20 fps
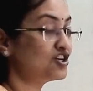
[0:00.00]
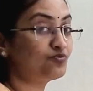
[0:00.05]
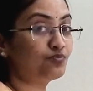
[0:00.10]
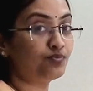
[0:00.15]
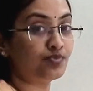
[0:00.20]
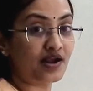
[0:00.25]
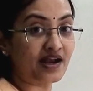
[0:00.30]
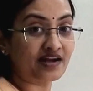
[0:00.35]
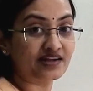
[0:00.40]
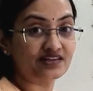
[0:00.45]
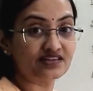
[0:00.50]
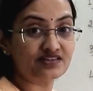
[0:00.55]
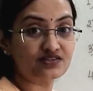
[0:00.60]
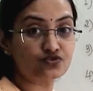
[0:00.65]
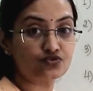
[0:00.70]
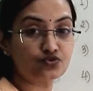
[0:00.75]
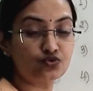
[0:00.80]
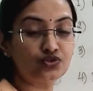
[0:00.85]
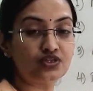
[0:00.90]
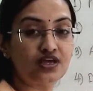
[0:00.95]
practice
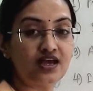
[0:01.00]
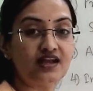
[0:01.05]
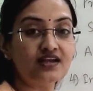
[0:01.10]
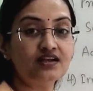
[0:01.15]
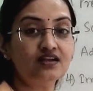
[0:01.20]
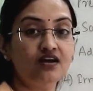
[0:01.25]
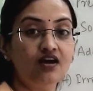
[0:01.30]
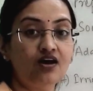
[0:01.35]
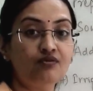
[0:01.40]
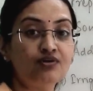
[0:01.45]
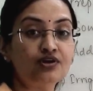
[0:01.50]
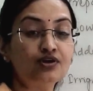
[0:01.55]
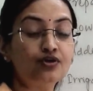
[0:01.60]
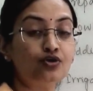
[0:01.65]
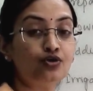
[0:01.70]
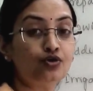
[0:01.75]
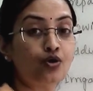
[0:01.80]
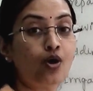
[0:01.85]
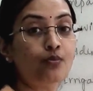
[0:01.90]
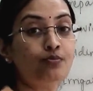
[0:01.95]
so that our
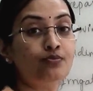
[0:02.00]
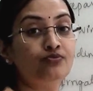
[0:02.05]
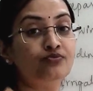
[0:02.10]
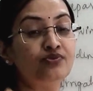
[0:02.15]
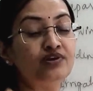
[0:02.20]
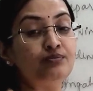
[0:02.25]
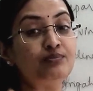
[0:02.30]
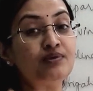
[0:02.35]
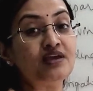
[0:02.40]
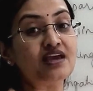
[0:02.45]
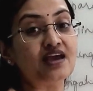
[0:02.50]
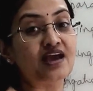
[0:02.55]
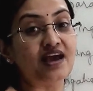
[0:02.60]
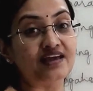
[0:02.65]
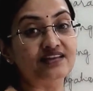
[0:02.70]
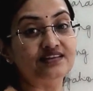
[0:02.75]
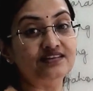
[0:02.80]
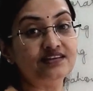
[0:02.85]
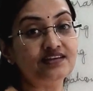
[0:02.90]
crop will be healthy